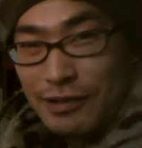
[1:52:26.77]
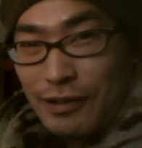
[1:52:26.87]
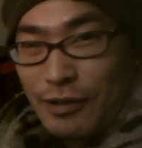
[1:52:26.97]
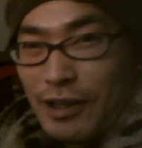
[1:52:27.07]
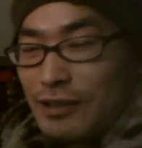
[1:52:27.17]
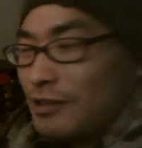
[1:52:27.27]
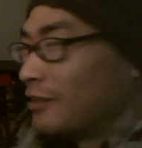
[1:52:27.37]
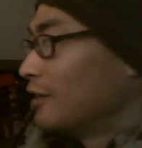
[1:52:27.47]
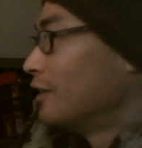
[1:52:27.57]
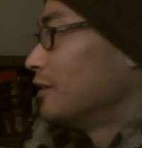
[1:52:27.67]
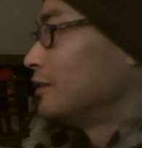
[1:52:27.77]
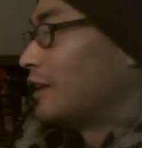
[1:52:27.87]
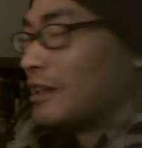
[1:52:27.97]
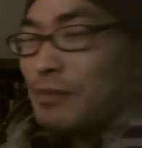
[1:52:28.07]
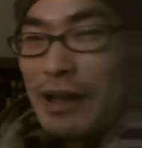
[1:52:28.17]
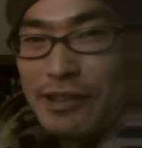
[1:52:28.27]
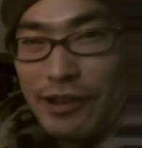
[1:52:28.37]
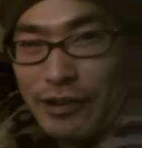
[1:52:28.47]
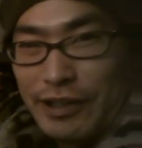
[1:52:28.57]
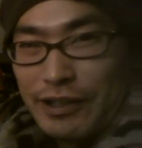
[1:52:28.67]
Okay, that's my
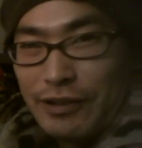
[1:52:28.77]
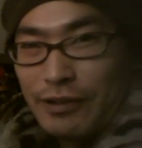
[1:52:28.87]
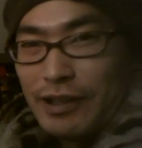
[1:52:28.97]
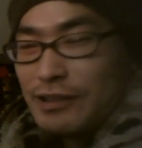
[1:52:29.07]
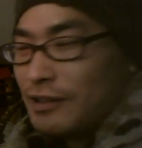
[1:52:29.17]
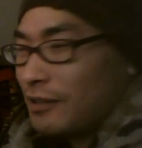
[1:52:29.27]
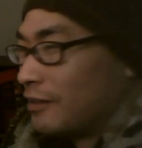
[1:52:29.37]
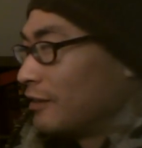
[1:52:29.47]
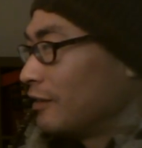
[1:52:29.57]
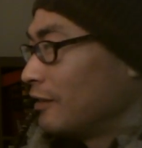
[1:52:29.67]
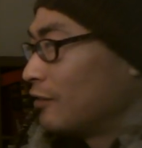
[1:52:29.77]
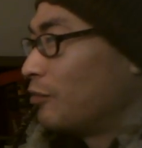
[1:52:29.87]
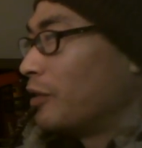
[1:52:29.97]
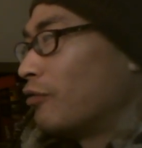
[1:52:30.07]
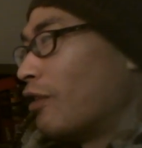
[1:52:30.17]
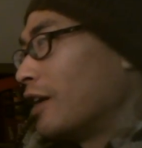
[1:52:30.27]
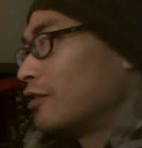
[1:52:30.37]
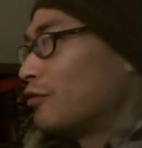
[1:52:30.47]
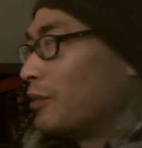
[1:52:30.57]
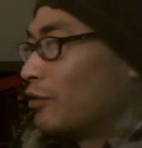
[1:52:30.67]
theory. All right, could be
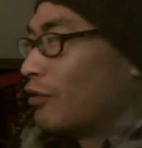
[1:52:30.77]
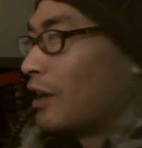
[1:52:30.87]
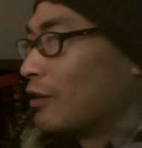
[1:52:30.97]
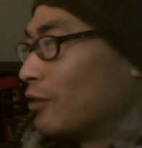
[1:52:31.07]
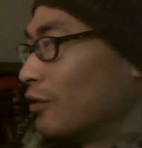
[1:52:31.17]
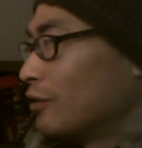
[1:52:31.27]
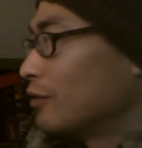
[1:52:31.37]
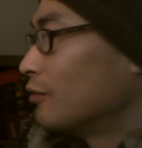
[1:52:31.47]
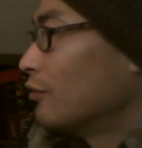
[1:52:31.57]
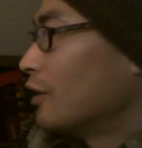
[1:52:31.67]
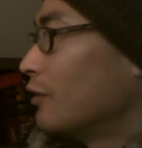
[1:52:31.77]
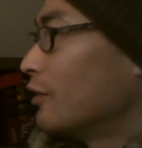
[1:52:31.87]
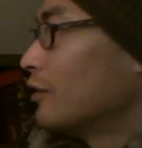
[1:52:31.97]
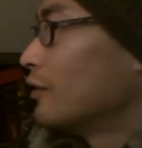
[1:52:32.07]
right, could be wrong. I don't know. Whatever.